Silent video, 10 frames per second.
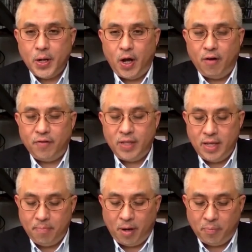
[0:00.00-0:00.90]
of
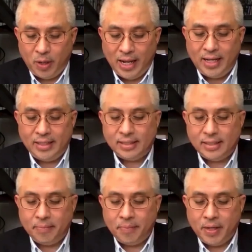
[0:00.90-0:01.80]
the populace
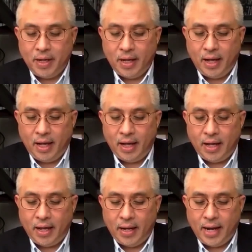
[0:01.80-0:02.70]

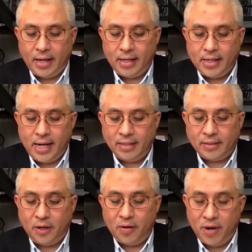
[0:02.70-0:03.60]
that is
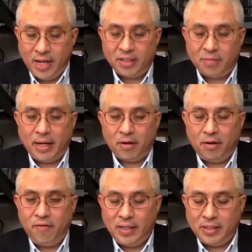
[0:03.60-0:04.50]
not reached by
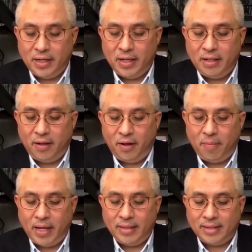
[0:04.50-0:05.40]
conventional or
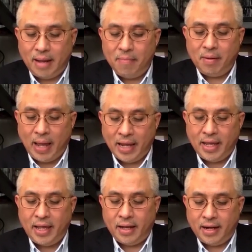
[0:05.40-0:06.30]
by Islamic
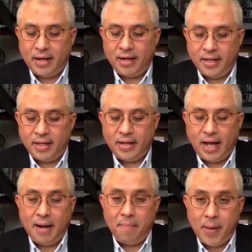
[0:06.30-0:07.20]
banking currently, the
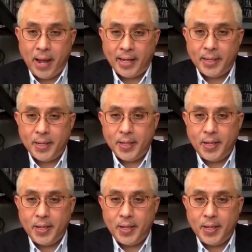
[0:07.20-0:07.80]
unbanked,